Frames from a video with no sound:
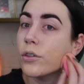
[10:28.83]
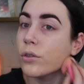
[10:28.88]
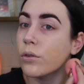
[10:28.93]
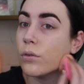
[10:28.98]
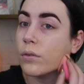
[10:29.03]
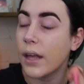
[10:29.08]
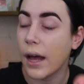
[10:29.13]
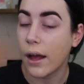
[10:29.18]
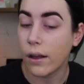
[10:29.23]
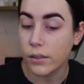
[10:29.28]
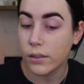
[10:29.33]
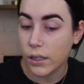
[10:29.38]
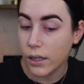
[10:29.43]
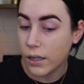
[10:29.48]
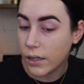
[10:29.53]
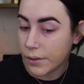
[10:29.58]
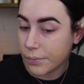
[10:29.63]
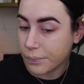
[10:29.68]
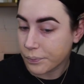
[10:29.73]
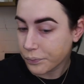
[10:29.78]

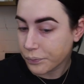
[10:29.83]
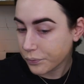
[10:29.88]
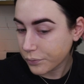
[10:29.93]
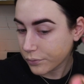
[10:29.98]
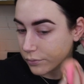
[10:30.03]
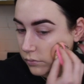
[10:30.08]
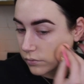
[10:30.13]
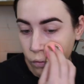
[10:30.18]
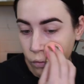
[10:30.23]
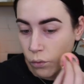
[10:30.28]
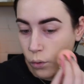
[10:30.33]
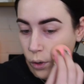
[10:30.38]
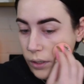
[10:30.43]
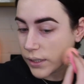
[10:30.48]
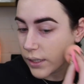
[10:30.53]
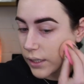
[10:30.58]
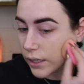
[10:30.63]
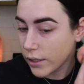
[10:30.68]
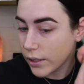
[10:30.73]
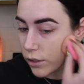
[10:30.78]

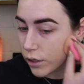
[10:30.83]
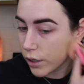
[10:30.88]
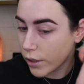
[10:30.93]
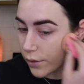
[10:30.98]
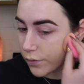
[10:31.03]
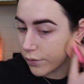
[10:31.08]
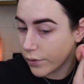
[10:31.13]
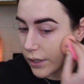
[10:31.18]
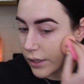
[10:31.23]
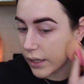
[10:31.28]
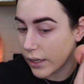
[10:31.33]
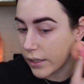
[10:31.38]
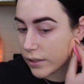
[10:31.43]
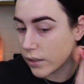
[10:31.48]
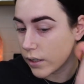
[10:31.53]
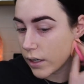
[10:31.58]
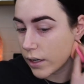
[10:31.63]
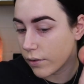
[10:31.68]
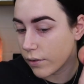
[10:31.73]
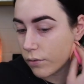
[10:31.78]
2014 I started
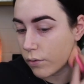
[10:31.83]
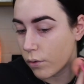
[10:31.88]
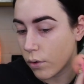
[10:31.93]
freelancing